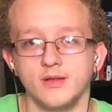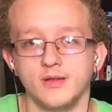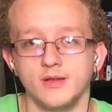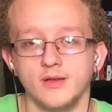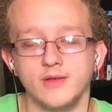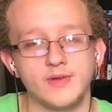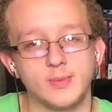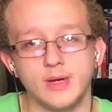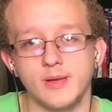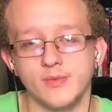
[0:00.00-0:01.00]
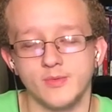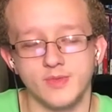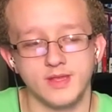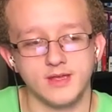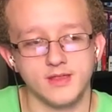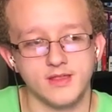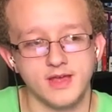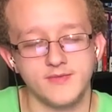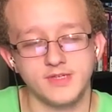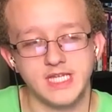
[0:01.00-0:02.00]
I don't have any problems with it, because I
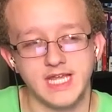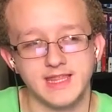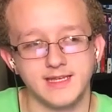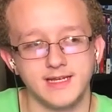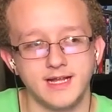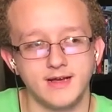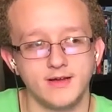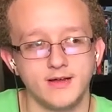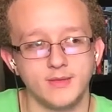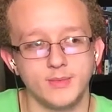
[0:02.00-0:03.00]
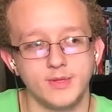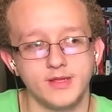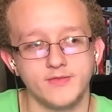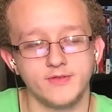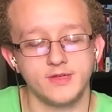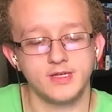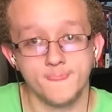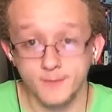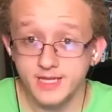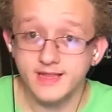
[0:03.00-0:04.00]
haven't tested it out, I don't believe.
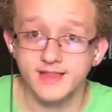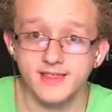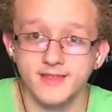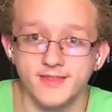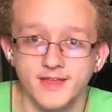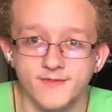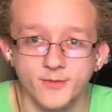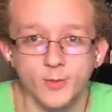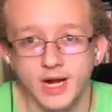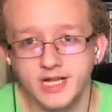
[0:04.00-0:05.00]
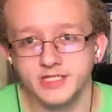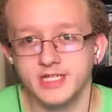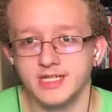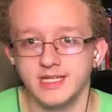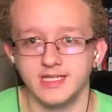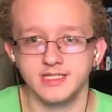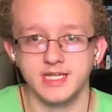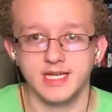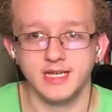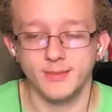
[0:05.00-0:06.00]
But yeah, that's it. Thanks for watching and
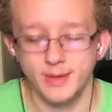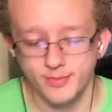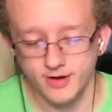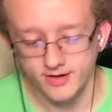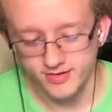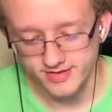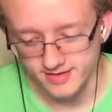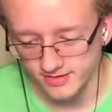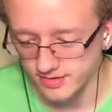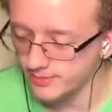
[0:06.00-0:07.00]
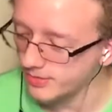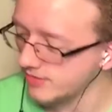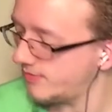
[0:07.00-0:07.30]
checking out my progress here in the Book of